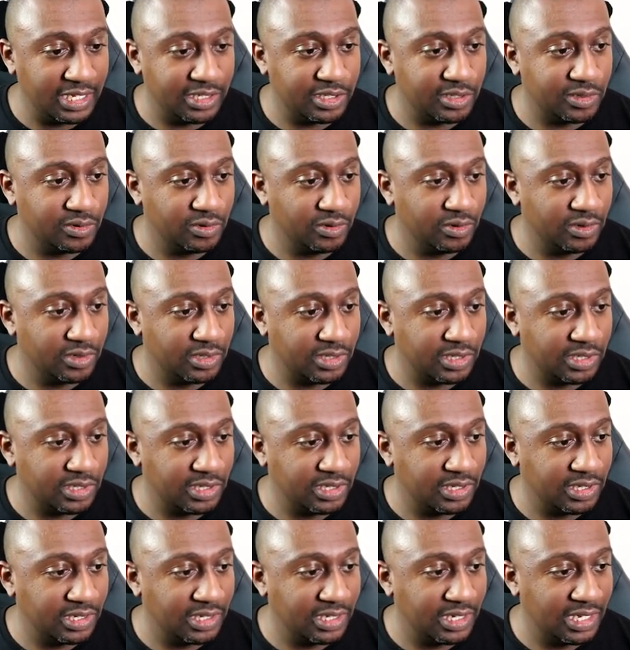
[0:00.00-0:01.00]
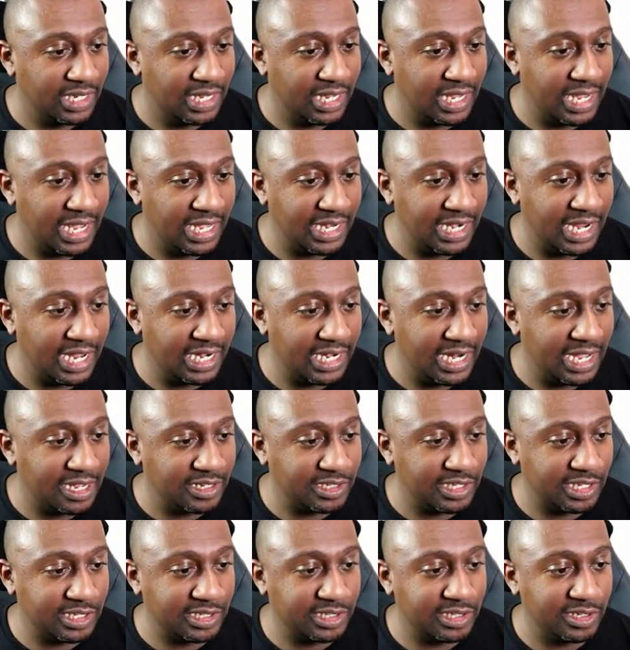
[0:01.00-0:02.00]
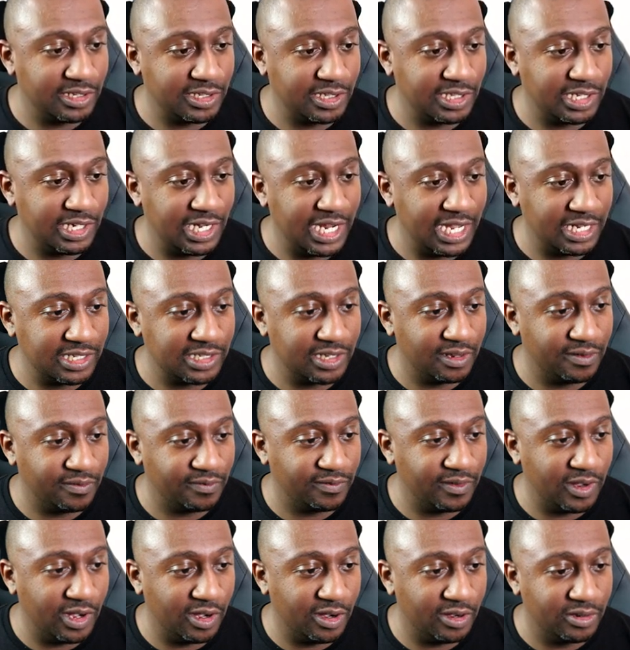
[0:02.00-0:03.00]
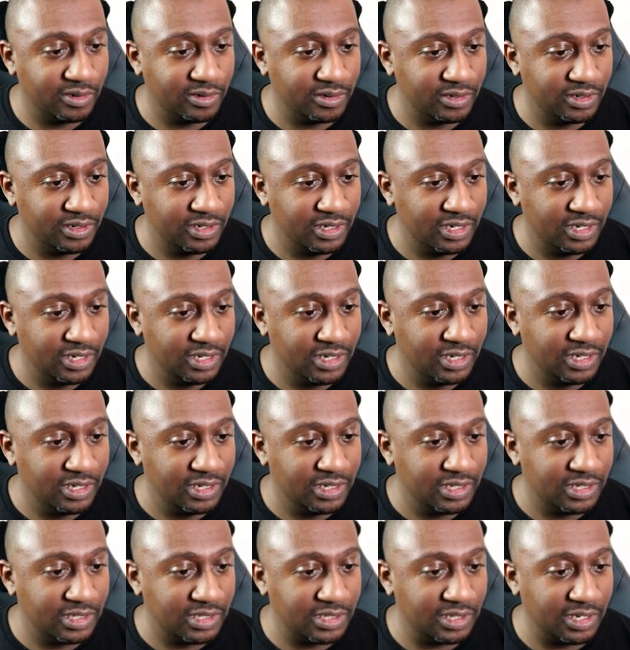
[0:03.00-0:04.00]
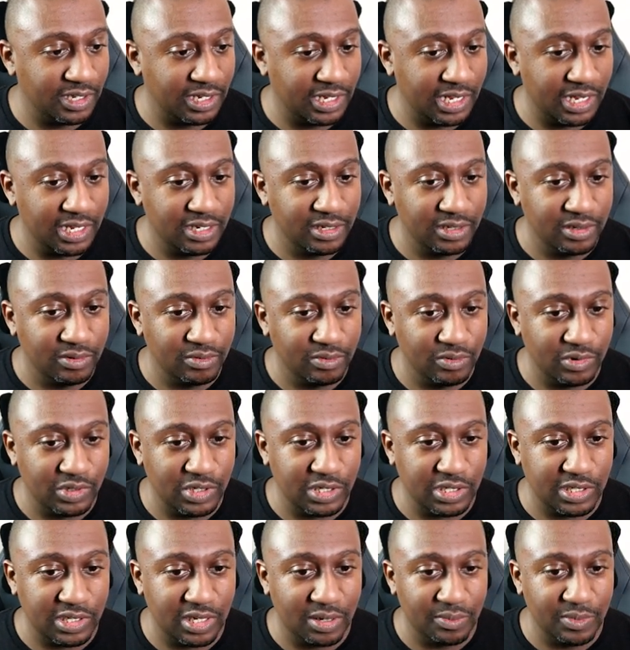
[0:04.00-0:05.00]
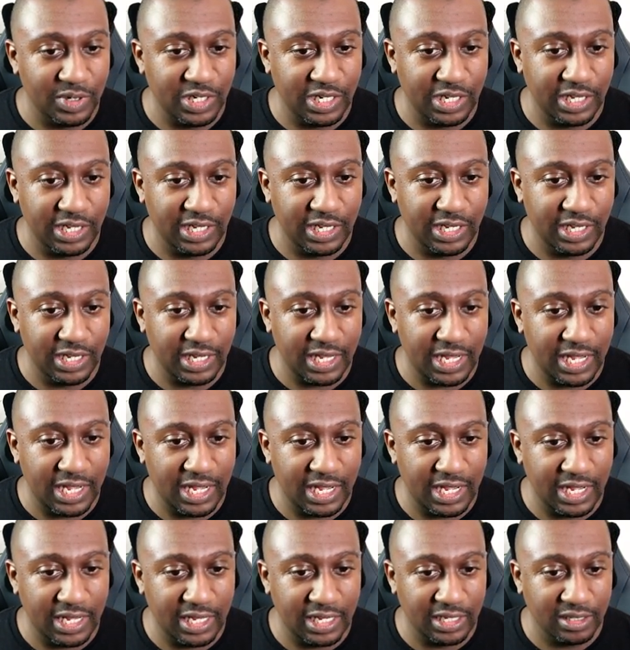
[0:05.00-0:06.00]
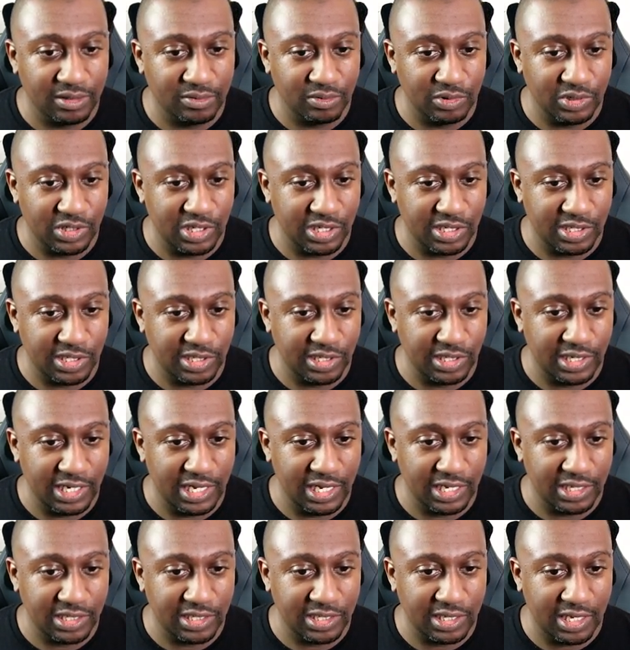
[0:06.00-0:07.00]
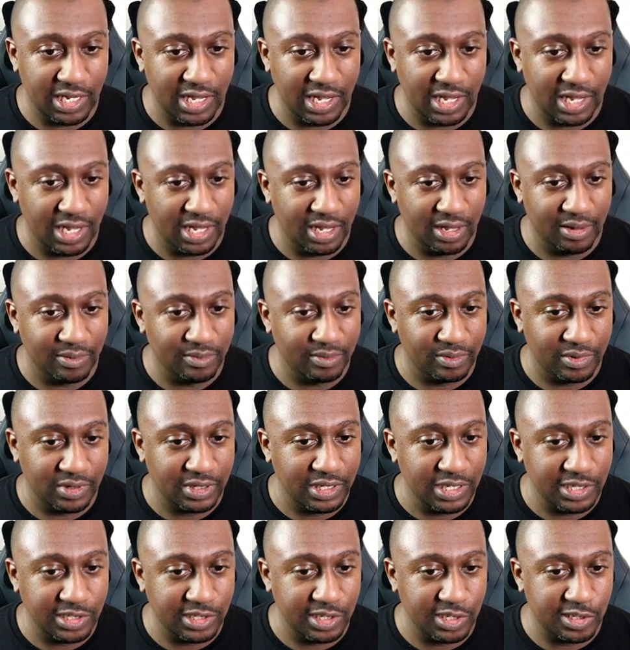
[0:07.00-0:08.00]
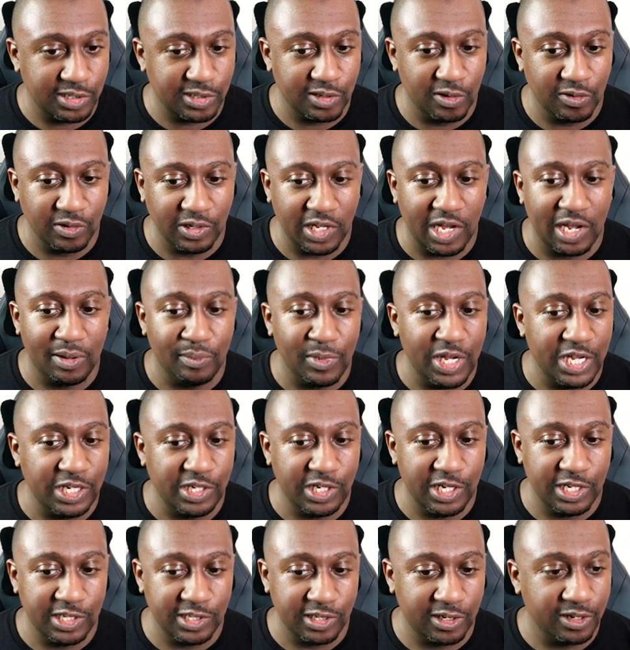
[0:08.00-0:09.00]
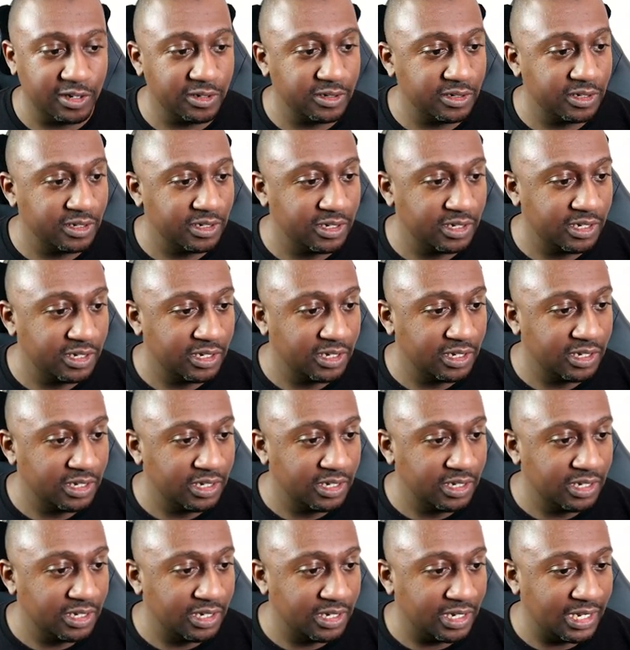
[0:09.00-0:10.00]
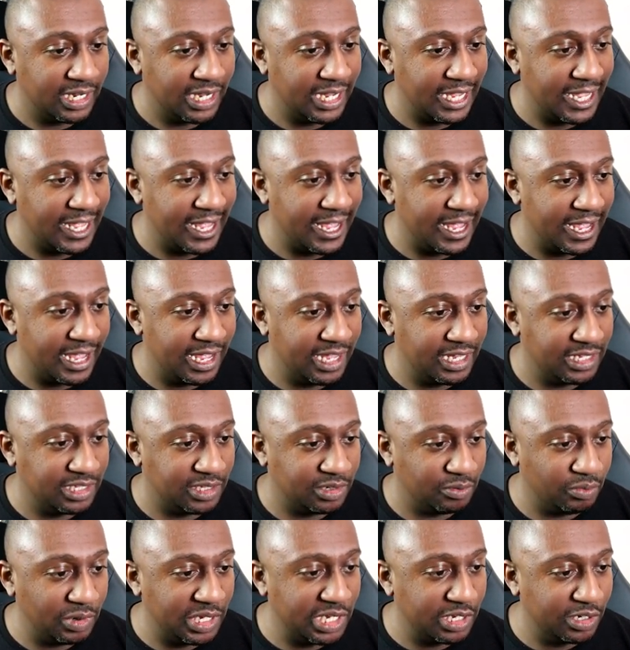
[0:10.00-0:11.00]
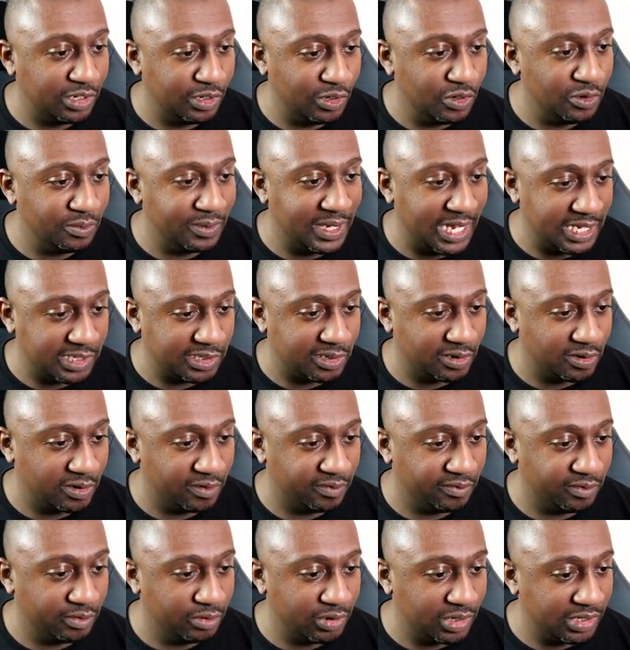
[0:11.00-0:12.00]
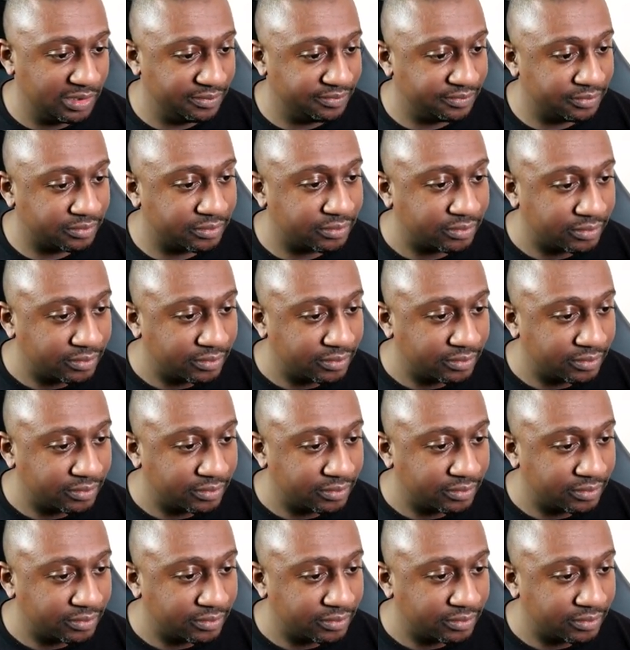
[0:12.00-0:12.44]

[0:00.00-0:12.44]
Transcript: add source, and it allows us to select a file. So again, we'll just come in here and we'll just select, this is a song that I made years ago, and we can loop that song if we want.